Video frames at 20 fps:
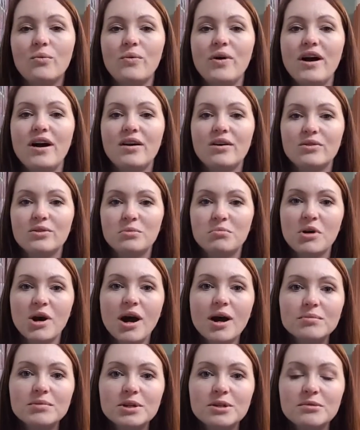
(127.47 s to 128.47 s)
Well, the
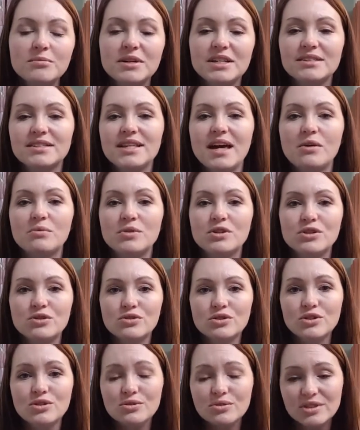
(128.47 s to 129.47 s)
problem is that when you're
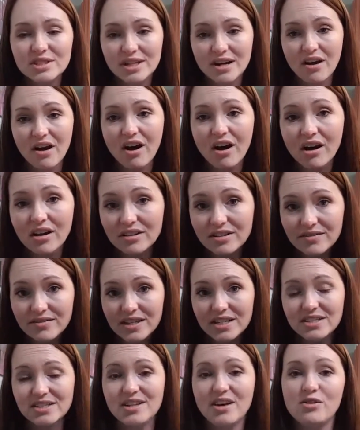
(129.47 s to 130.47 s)
using all of
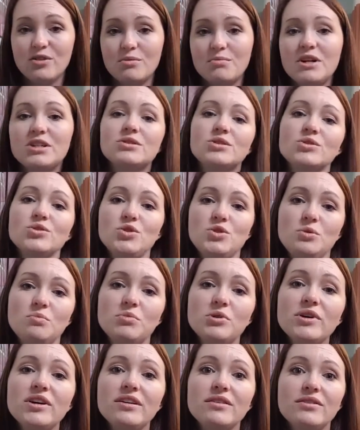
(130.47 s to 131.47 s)
these other muscles to
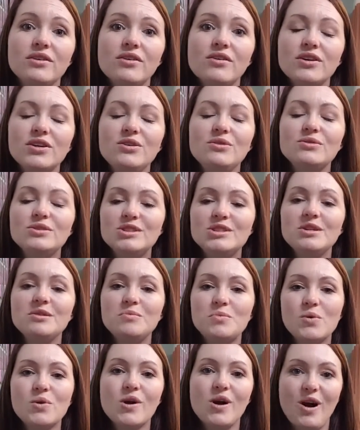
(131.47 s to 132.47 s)
breathe, you're using
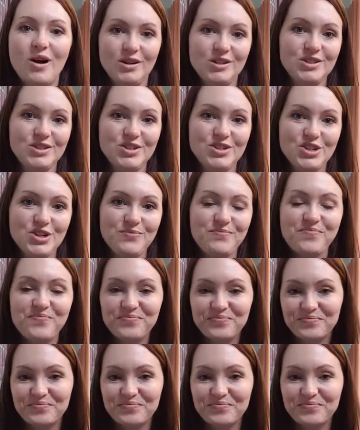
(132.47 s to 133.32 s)
more oxygen.